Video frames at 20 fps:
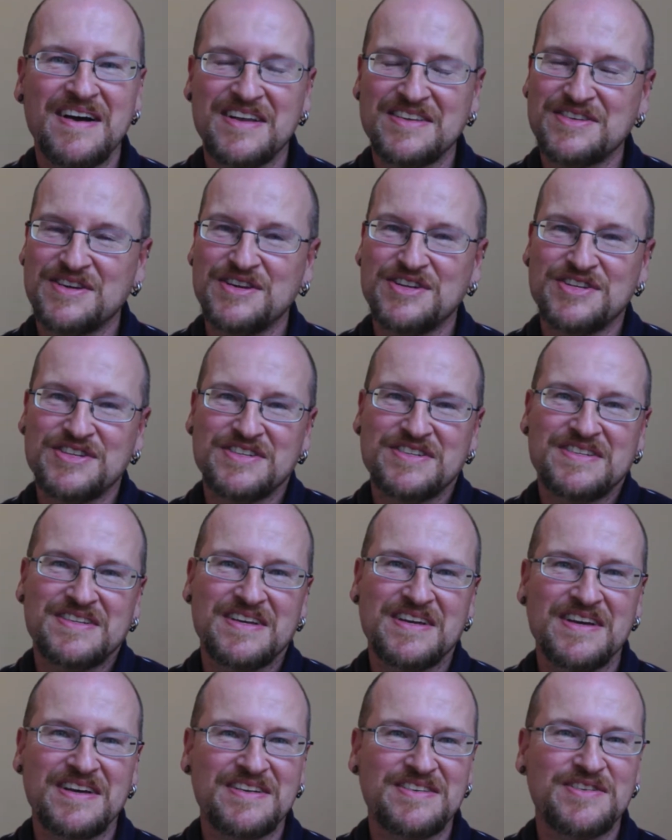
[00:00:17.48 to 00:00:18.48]
So I just
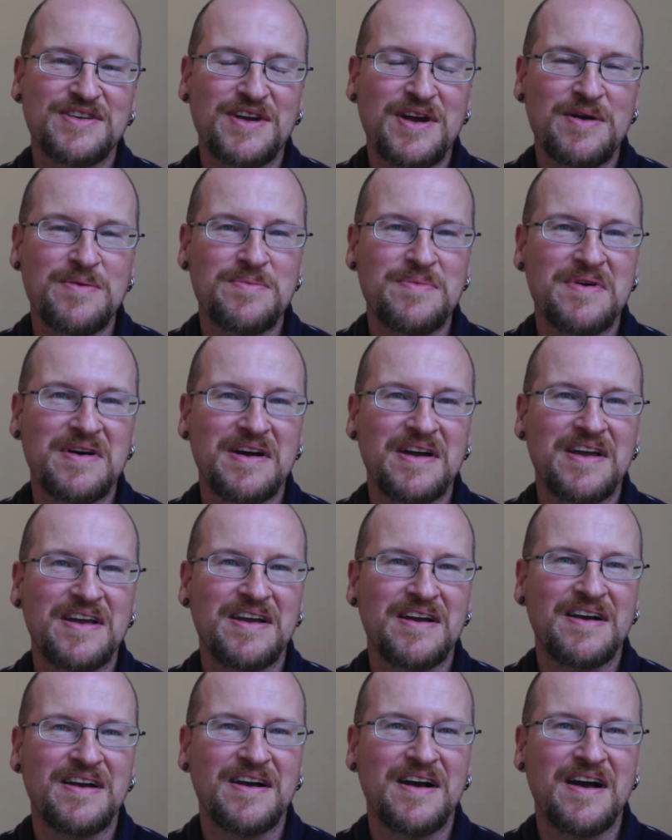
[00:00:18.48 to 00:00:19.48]
took out
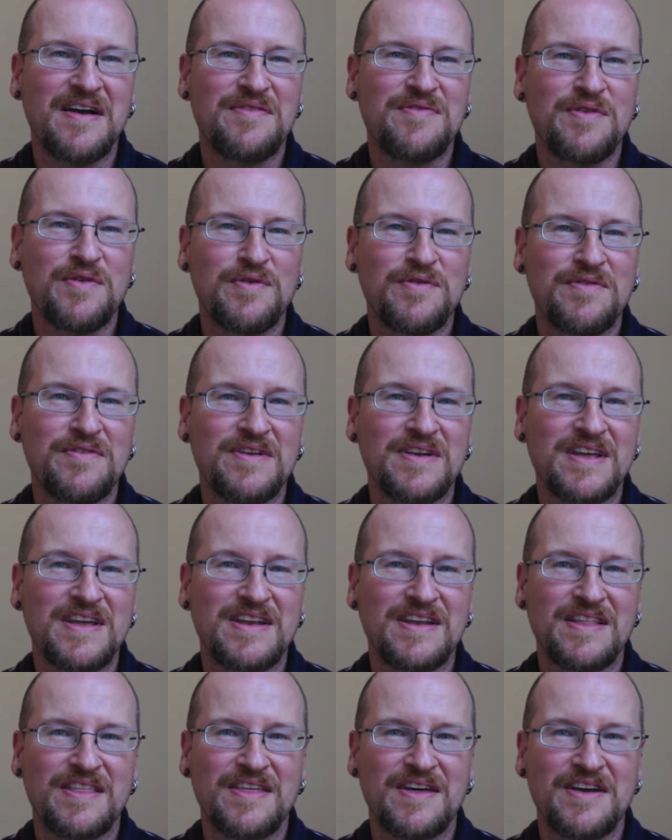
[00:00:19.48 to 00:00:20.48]
my iPhone
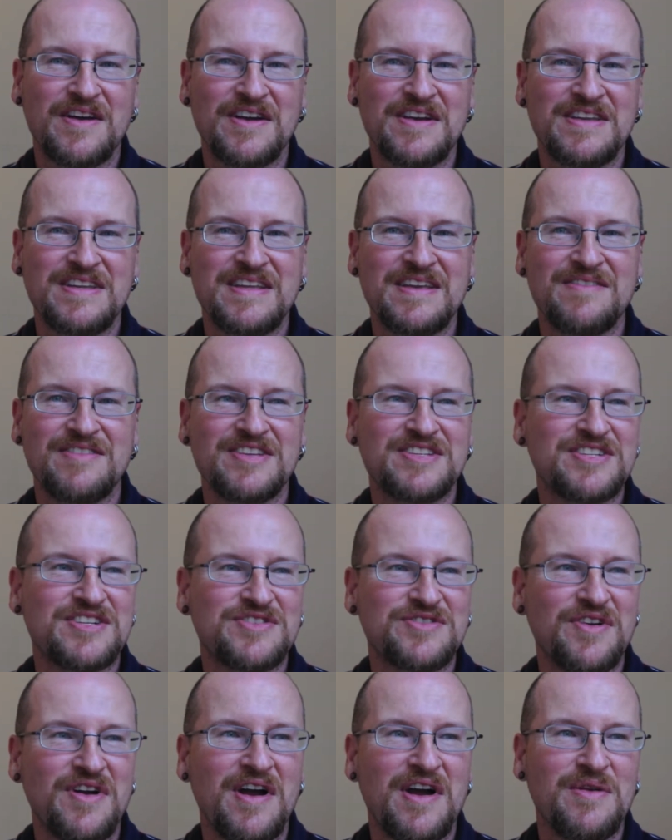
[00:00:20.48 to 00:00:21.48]
and I thought I'd give this a
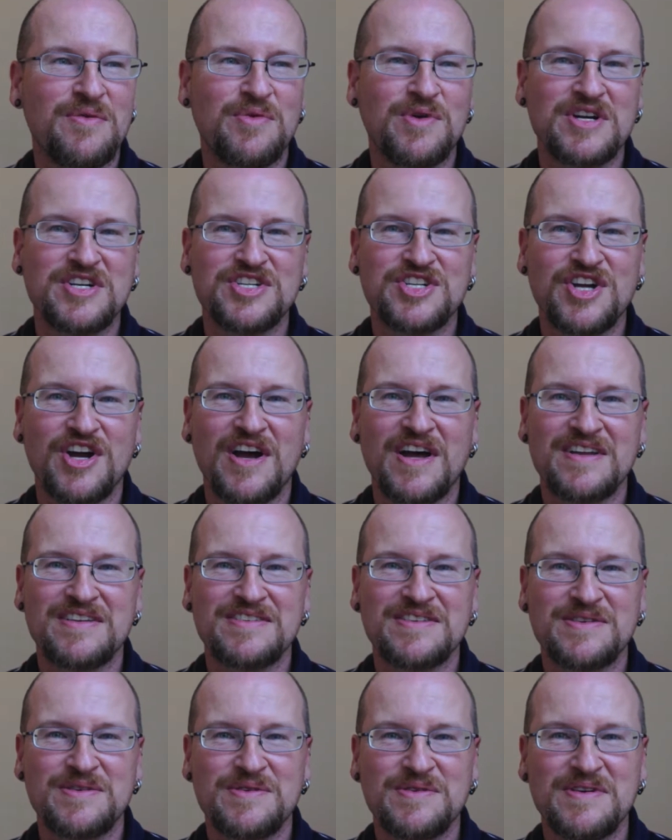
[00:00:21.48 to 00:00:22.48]
try in one shot.
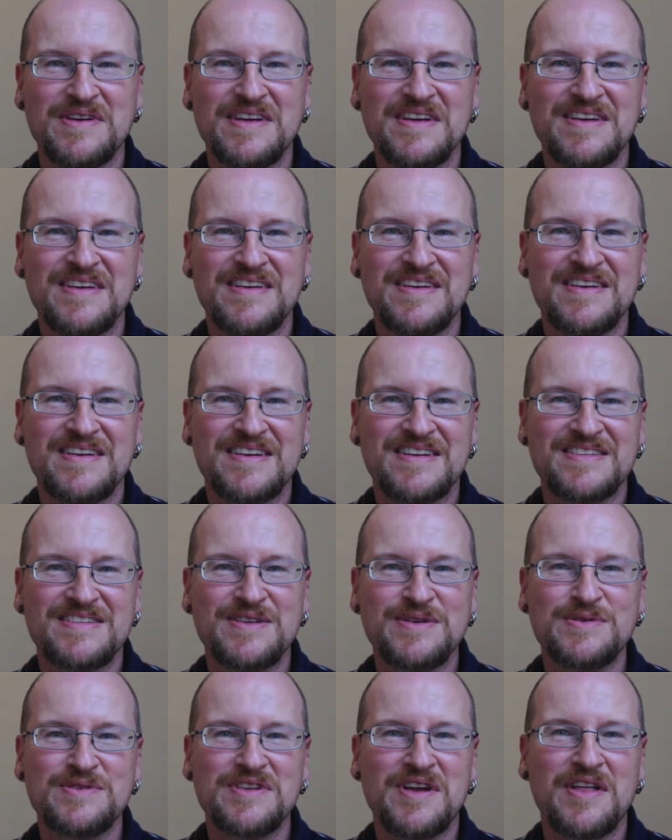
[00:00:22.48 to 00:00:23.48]
So
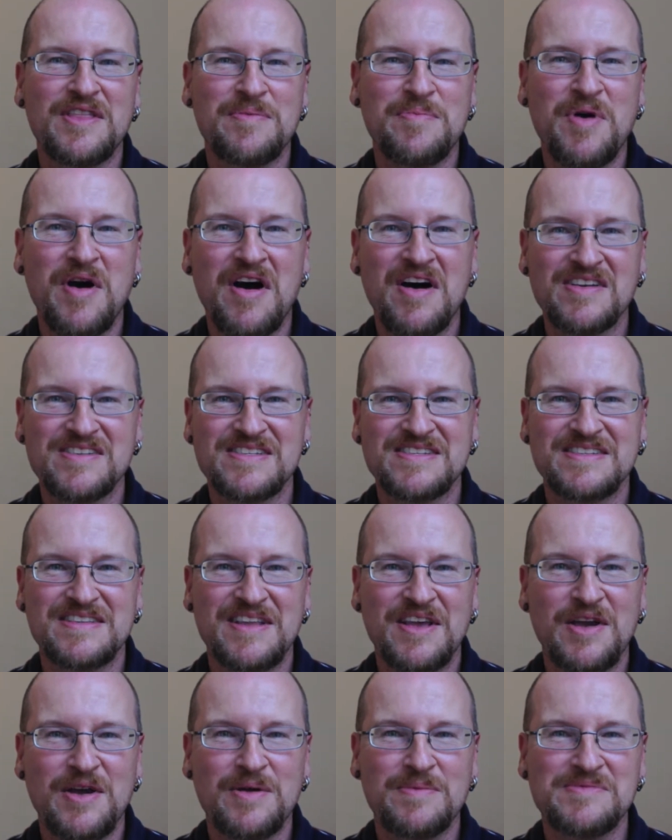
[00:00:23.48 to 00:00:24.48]
excuse all the pauses and
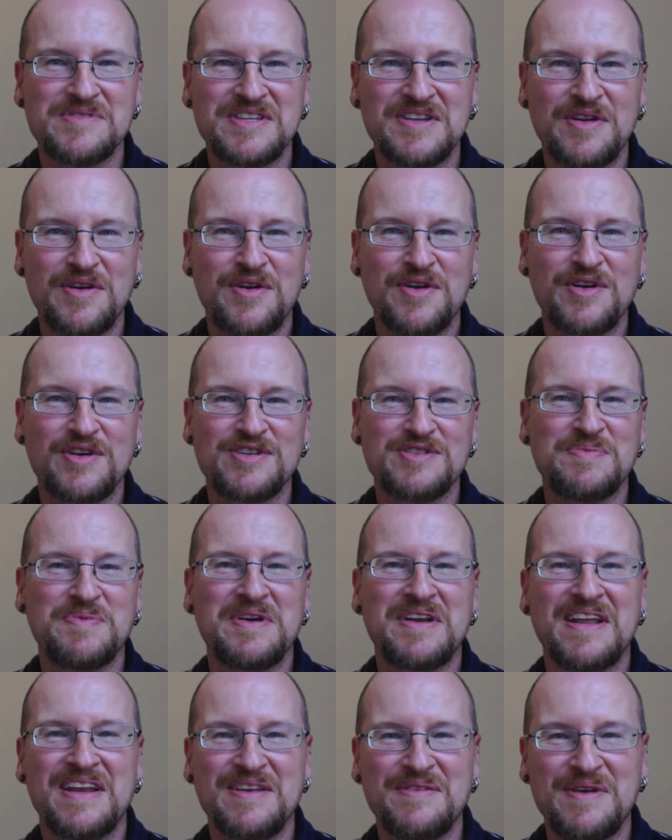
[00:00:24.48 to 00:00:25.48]
the ums and the ers,
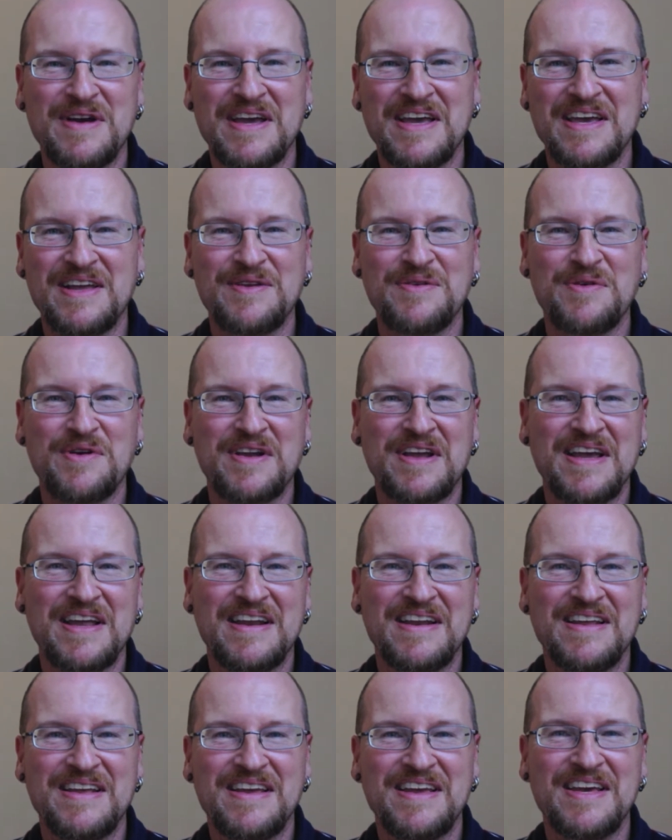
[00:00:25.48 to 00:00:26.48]
but anyway, it'll
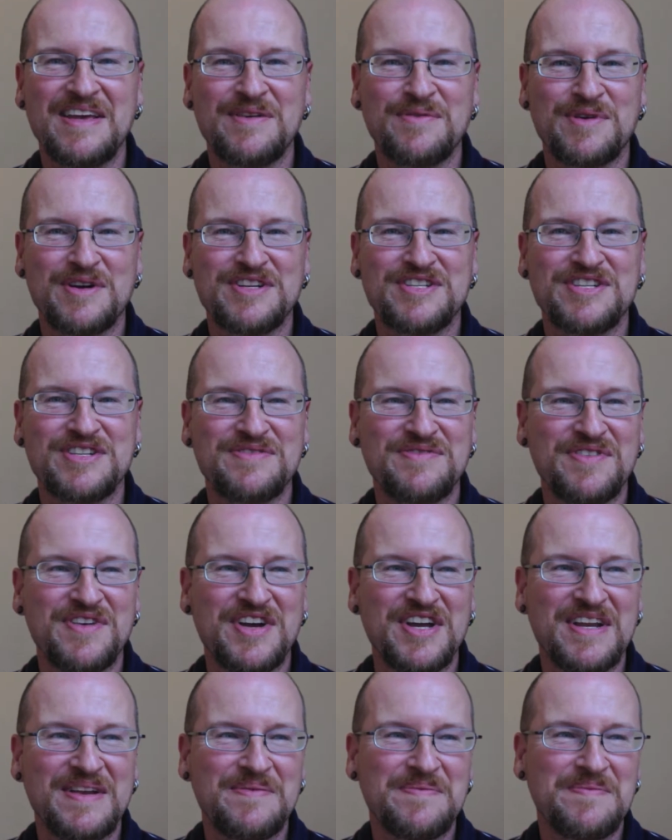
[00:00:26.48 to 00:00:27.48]
work just fine.